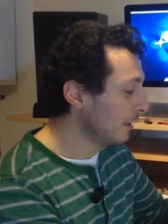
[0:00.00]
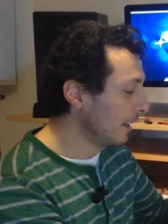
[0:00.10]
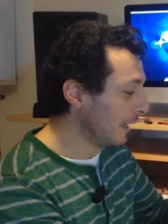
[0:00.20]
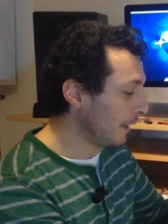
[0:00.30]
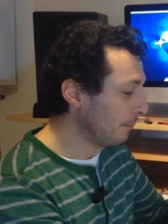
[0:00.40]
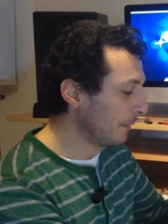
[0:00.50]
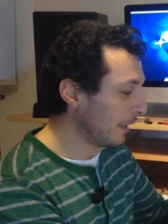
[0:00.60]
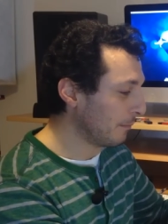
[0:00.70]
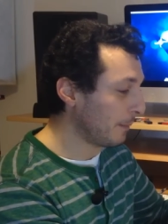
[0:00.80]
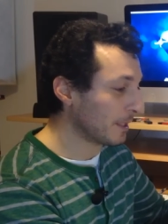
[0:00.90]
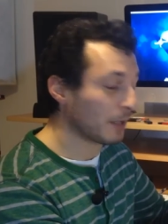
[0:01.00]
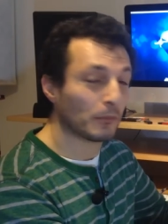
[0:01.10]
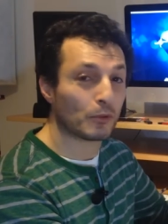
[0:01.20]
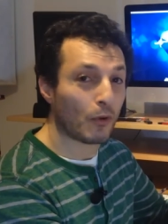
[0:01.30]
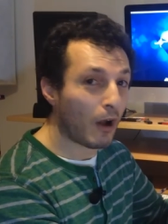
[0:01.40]
and maybe
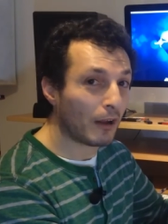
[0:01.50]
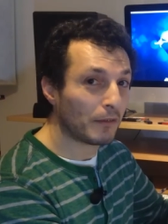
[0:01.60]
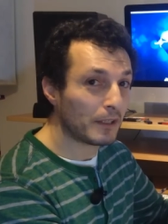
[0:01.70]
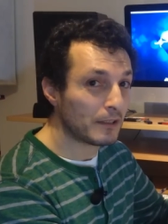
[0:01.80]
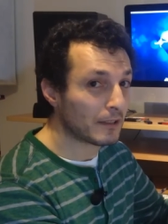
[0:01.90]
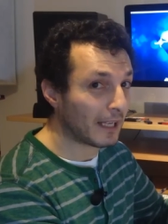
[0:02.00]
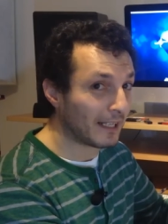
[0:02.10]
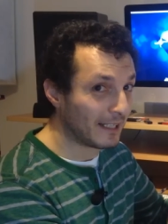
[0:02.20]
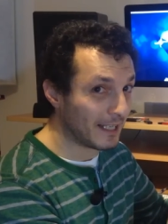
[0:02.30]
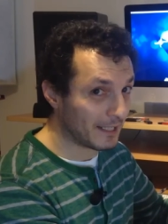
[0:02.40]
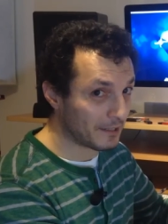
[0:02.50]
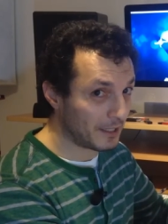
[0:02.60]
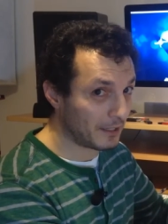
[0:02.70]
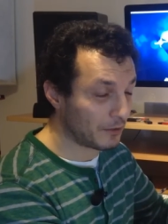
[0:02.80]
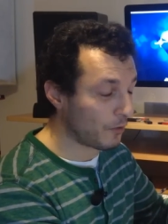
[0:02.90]
some drivers, that it does
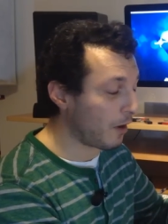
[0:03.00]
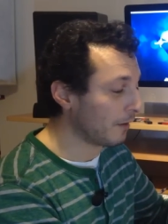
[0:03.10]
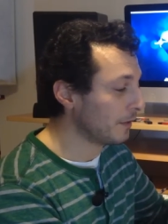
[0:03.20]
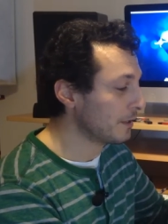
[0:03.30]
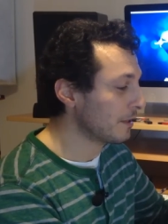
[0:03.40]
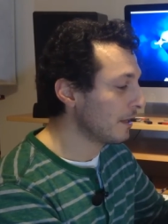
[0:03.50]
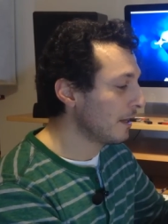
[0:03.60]
need drivers,